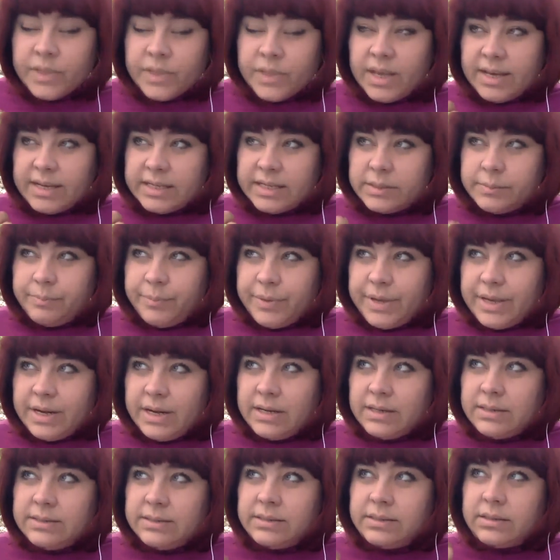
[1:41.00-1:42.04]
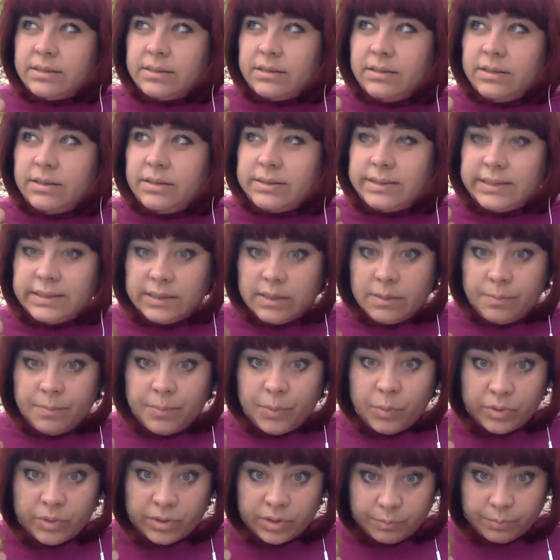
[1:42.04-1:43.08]
experience the
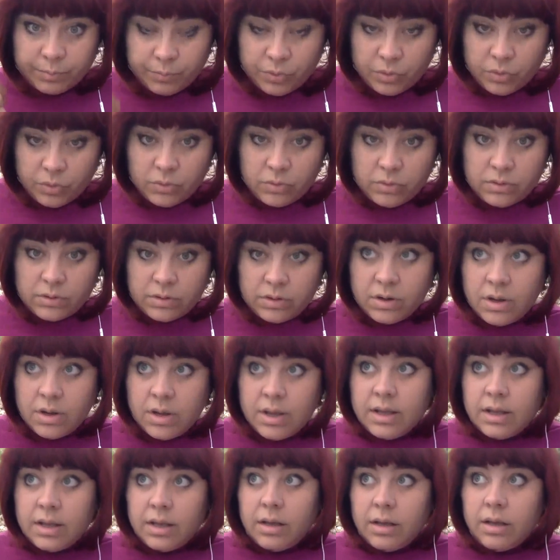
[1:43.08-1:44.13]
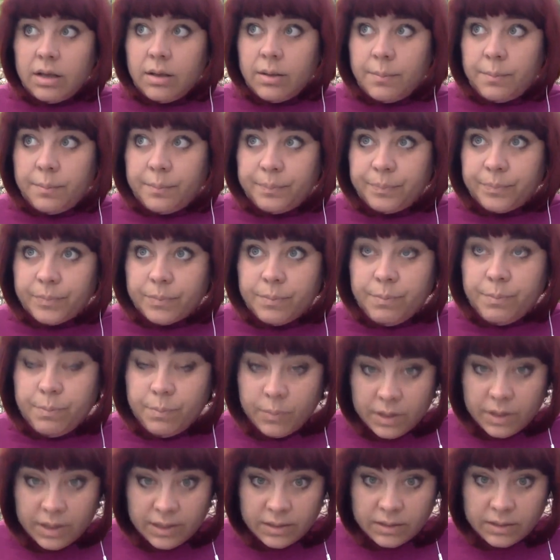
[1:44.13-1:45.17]
simple and the pure
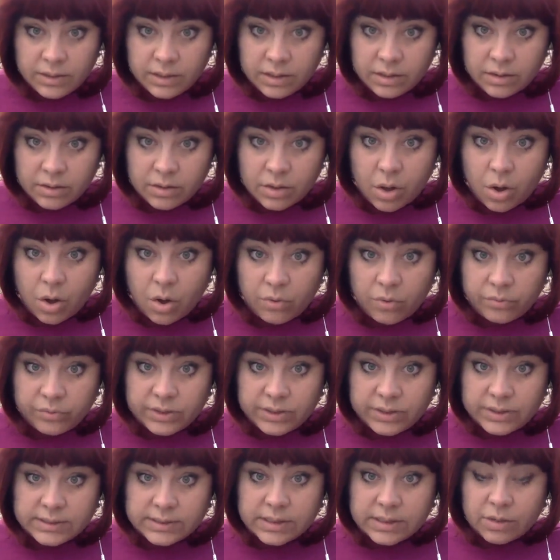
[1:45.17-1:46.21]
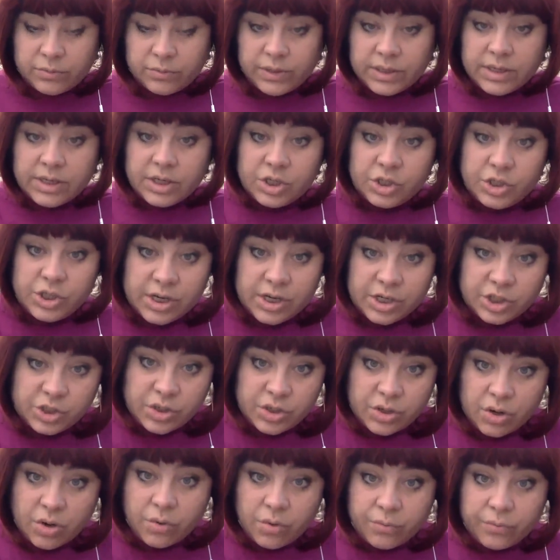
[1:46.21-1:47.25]
meaning of the
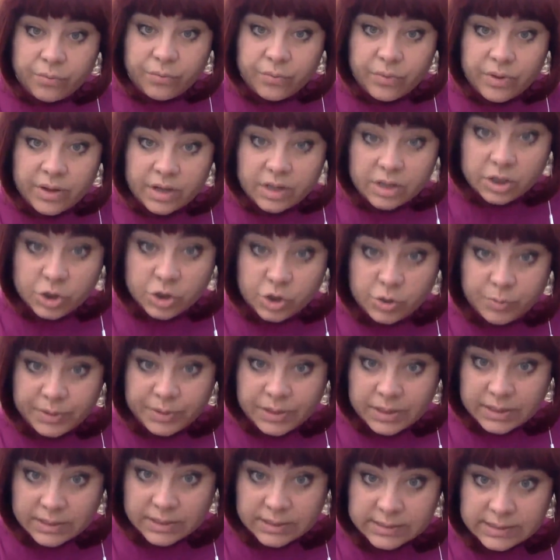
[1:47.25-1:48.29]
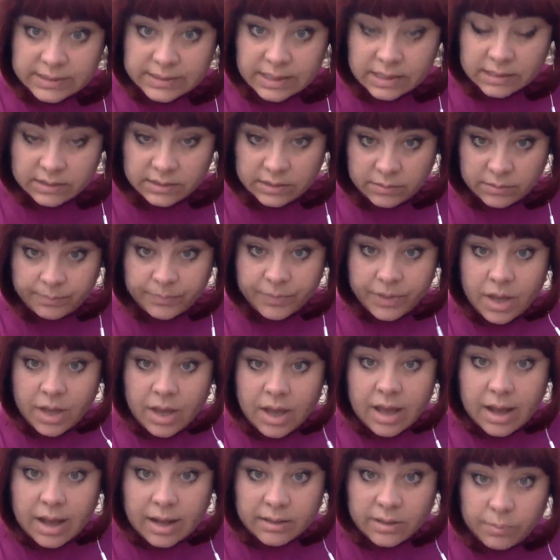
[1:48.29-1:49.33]
conjunction of Jupiter and Saturn,
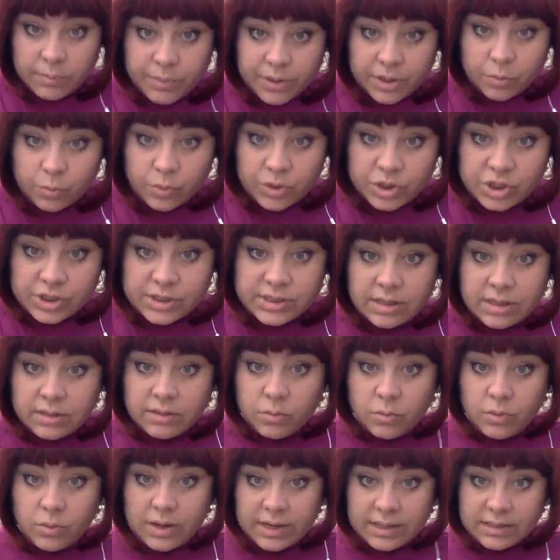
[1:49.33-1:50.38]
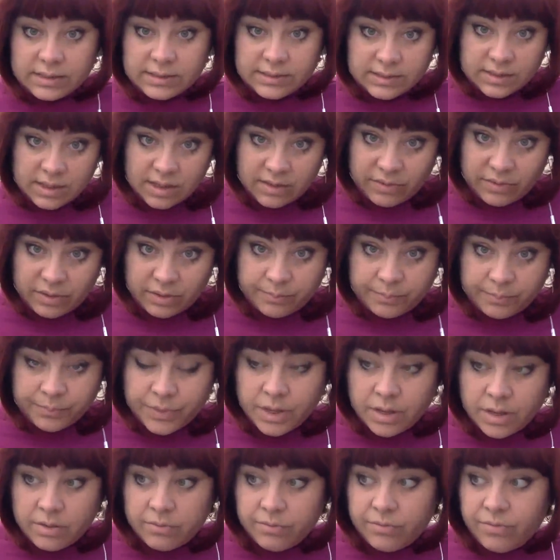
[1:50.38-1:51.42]
which is otherwise having
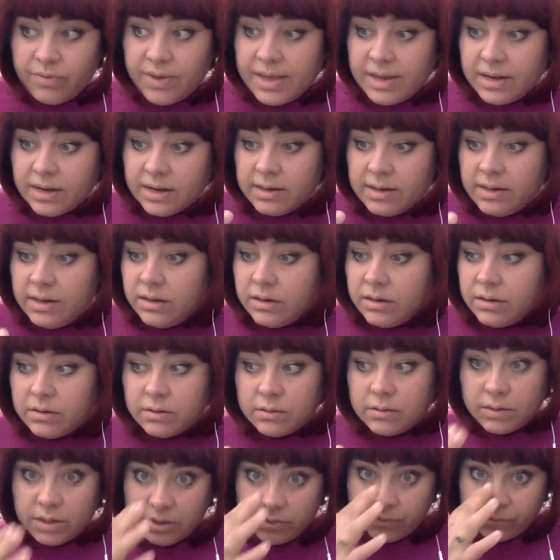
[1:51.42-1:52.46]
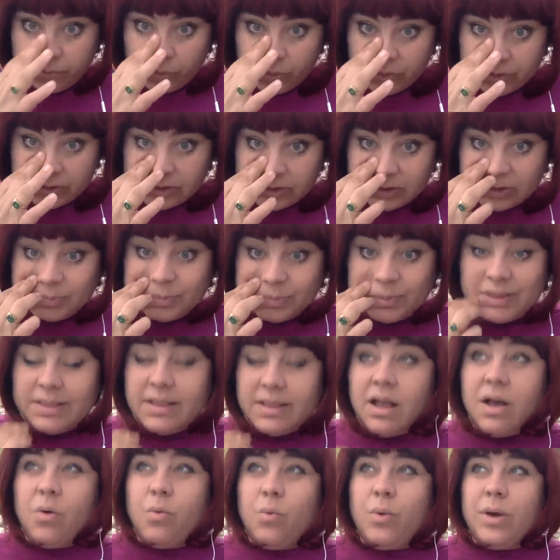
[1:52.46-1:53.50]
very clear influences. But
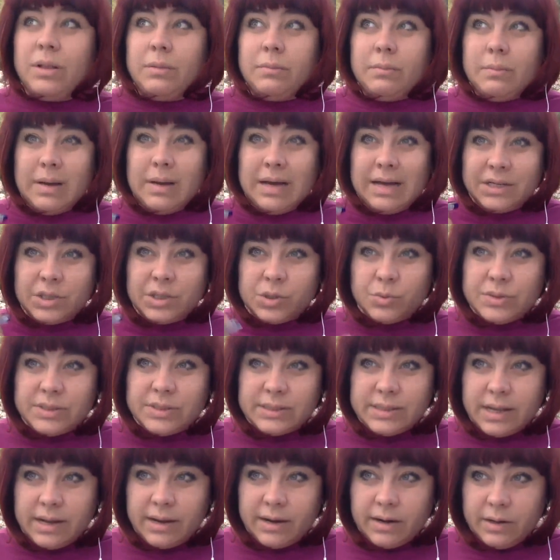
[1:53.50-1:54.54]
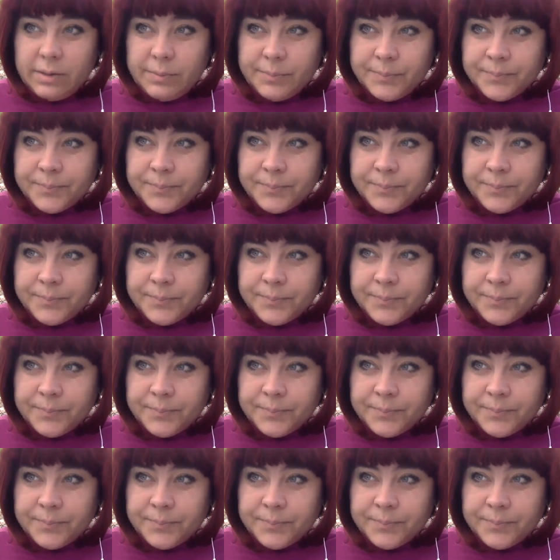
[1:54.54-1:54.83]
now when Mars was there,